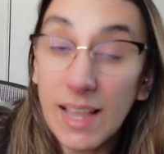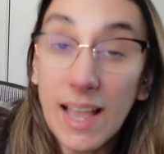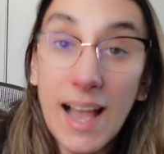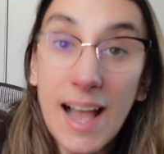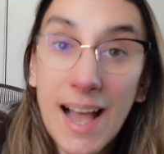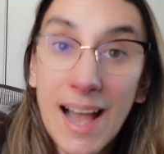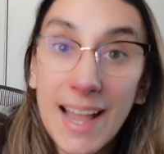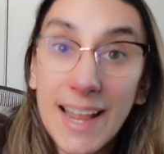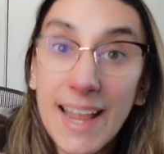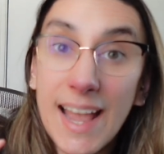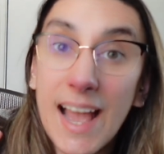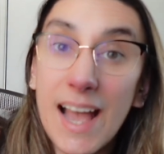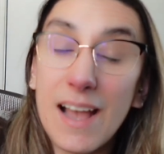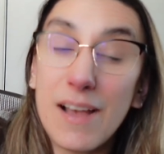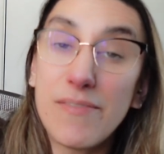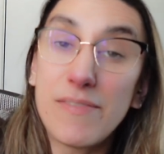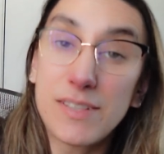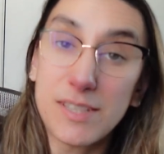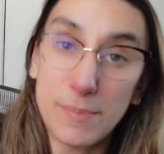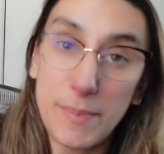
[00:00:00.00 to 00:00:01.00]
I
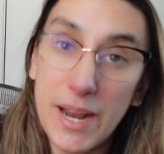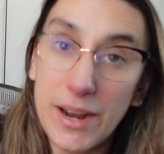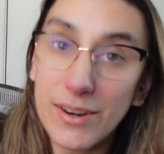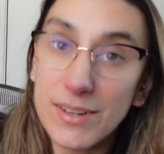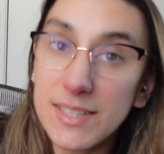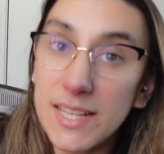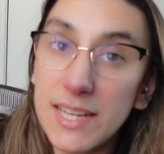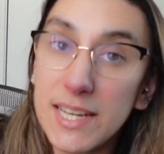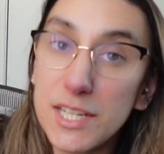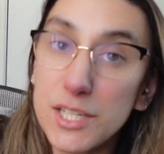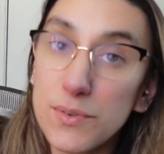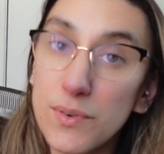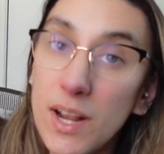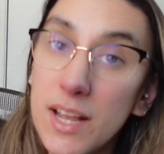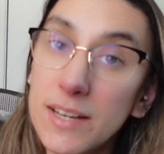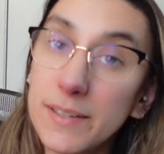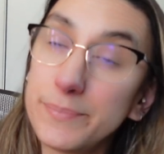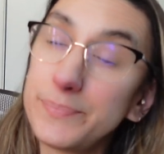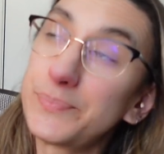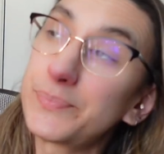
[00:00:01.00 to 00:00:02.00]
have some errands I need to
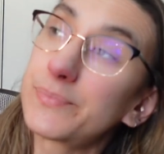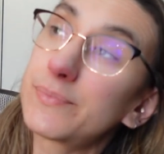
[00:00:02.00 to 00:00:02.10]
run